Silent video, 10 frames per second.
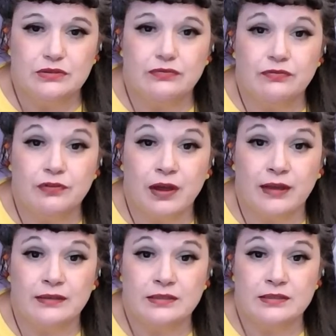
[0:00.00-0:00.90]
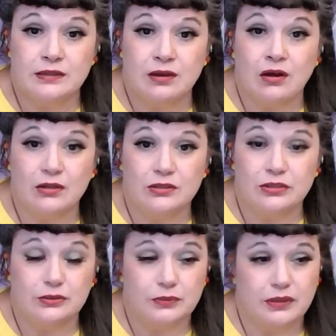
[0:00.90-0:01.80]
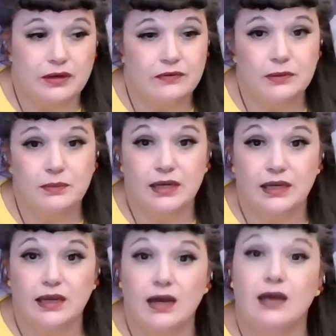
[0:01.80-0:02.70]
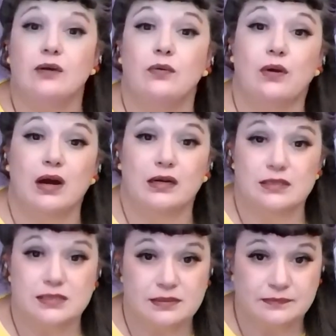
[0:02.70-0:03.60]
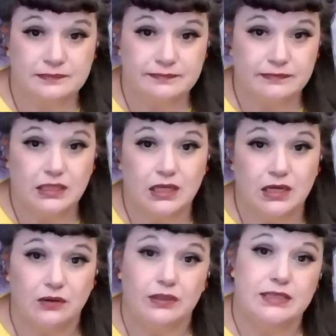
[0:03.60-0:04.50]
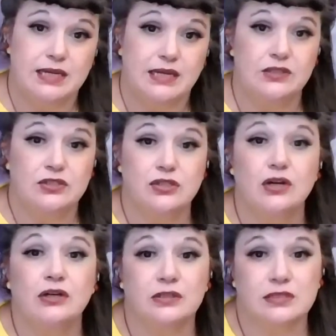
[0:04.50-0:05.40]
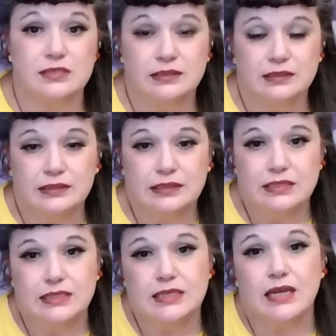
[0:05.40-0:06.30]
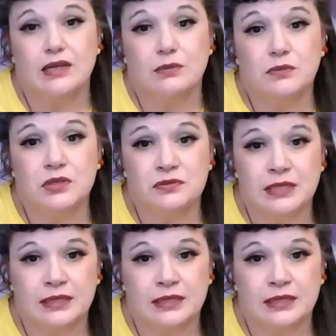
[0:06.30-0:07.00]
front, to the altar, where everybody kind of walks, and takes turns to take communion.